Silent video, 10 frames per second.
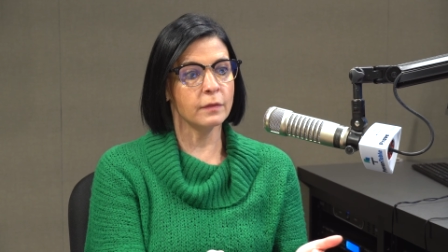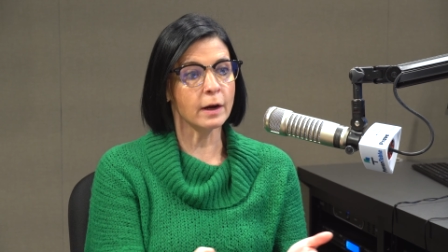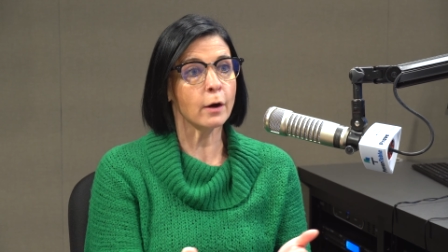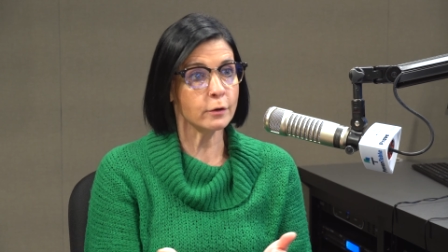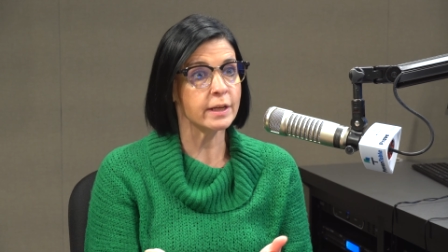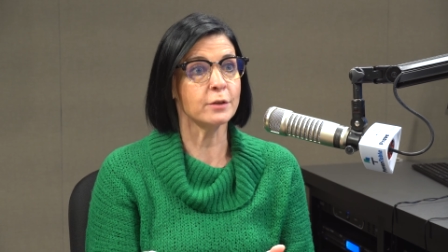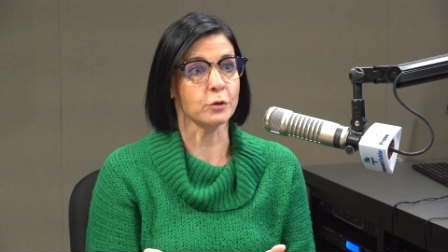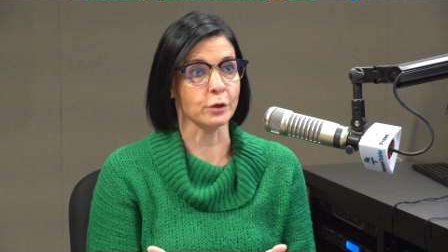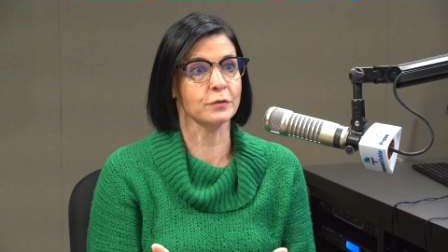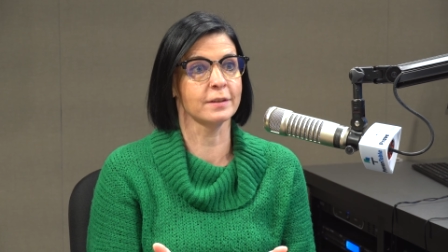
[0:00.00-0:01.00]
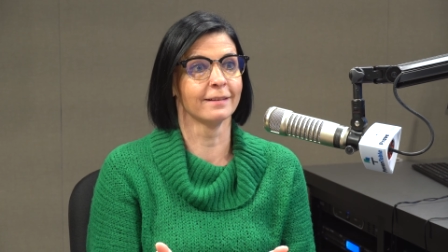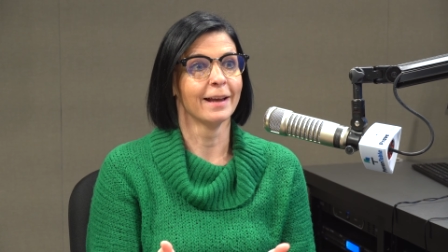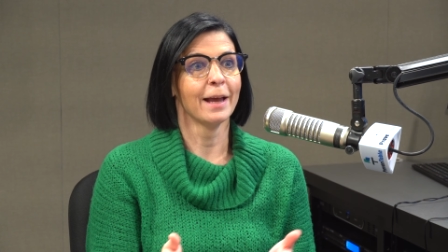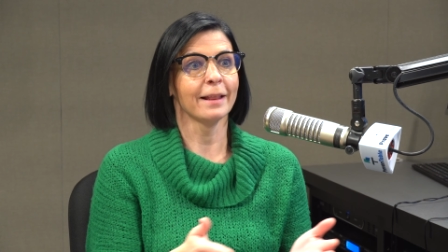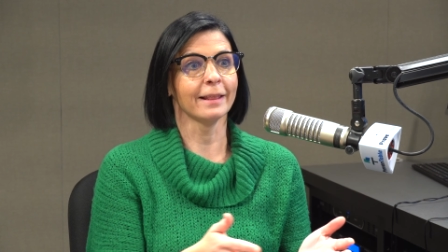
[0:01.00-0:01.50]
there are dangers. Yep.
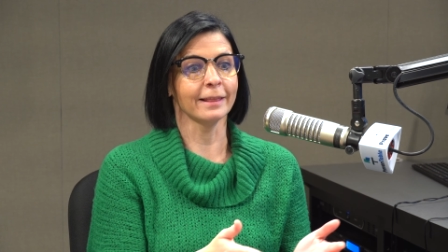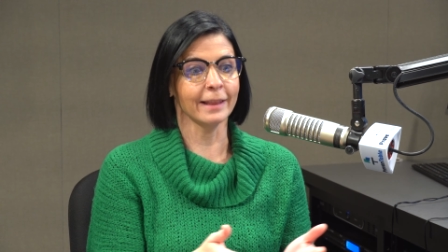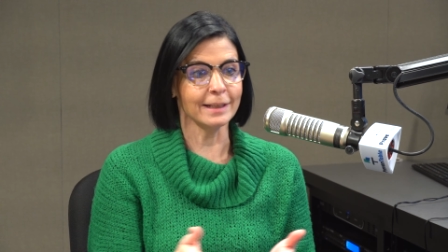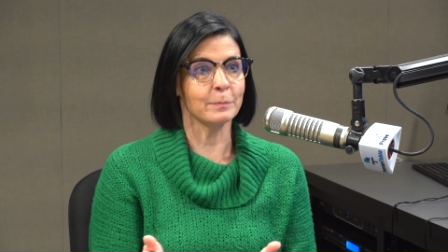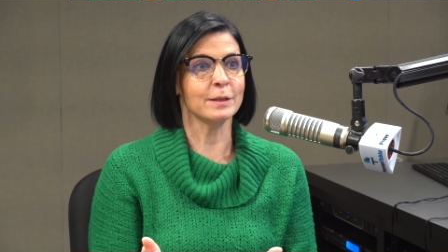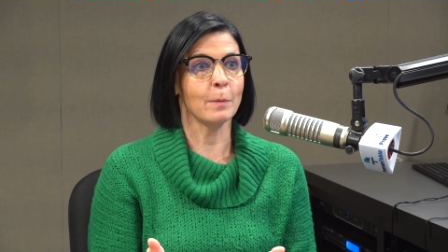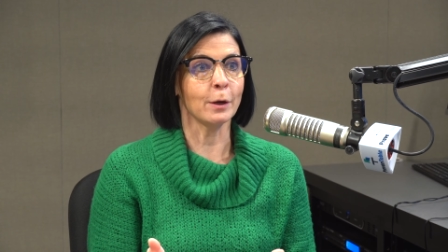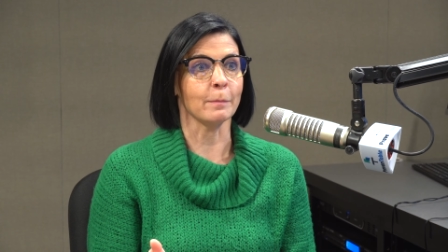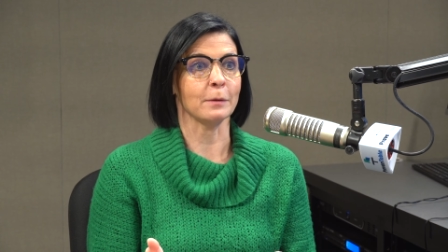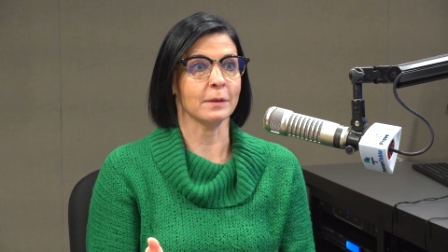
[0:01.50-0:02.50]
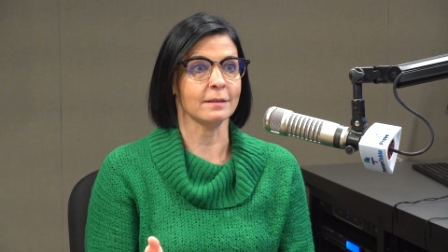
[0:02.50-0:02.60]
Let's be smart about